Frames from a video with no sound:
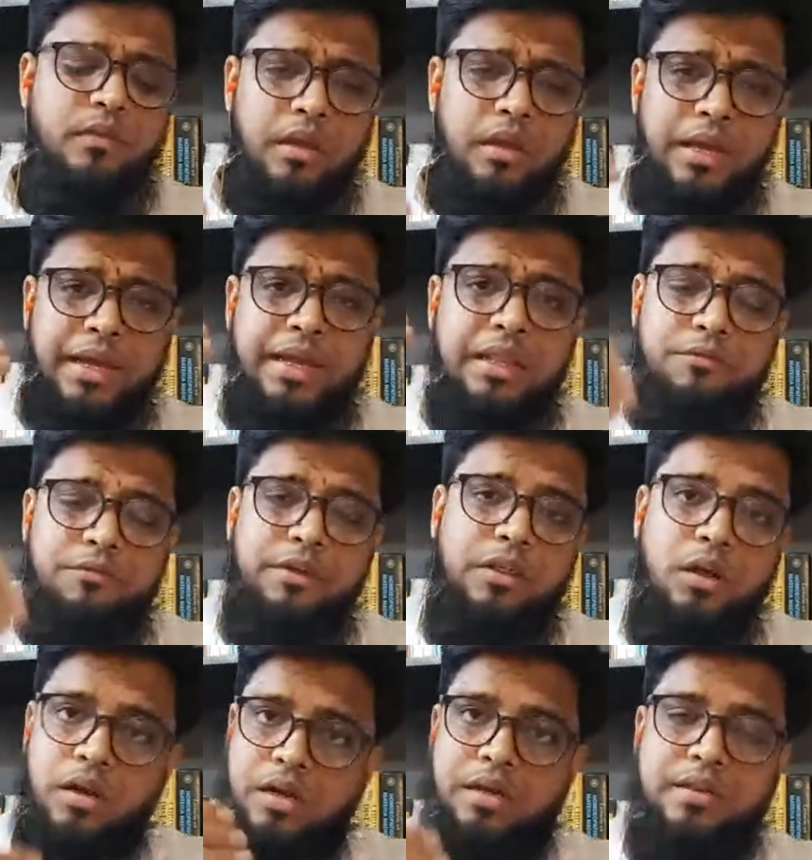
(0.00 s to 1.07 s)
In the
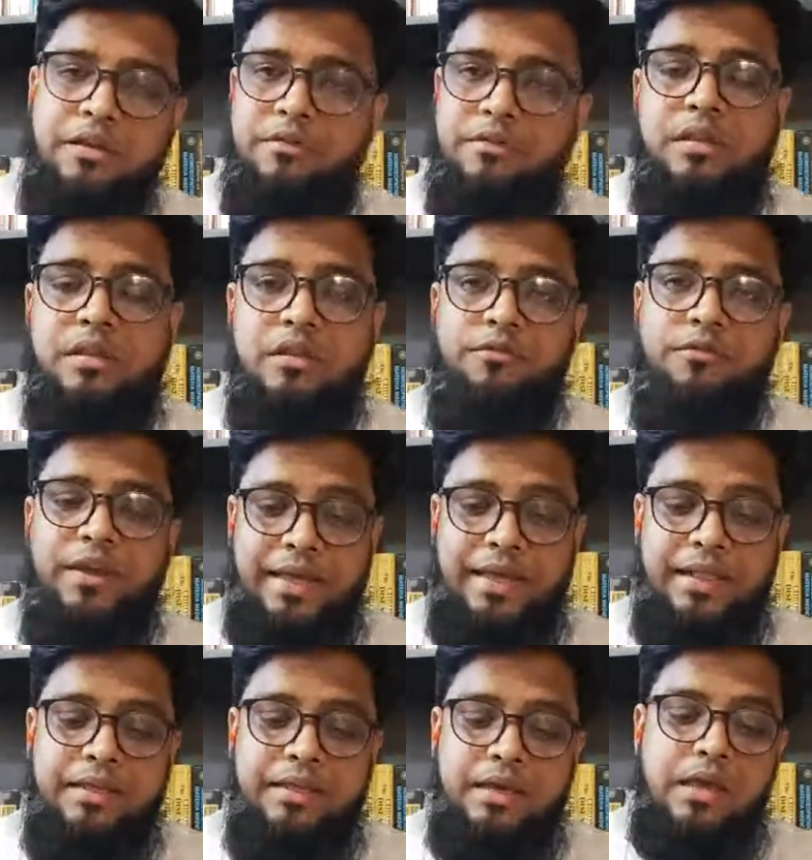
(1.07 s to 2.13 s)
Vitholcus levels of
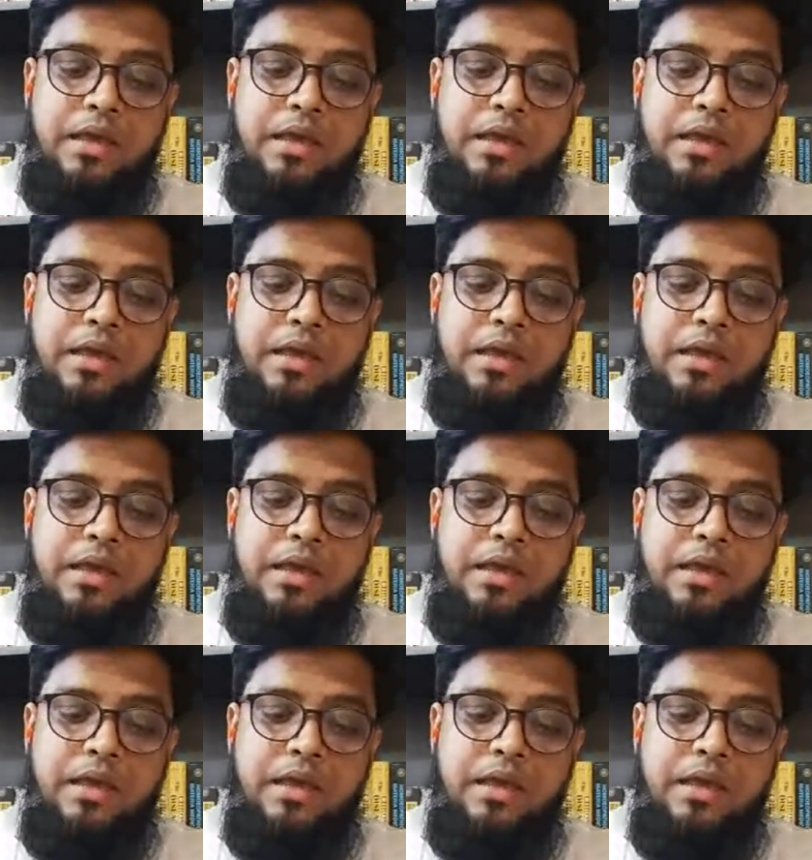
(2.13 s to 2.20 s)
health,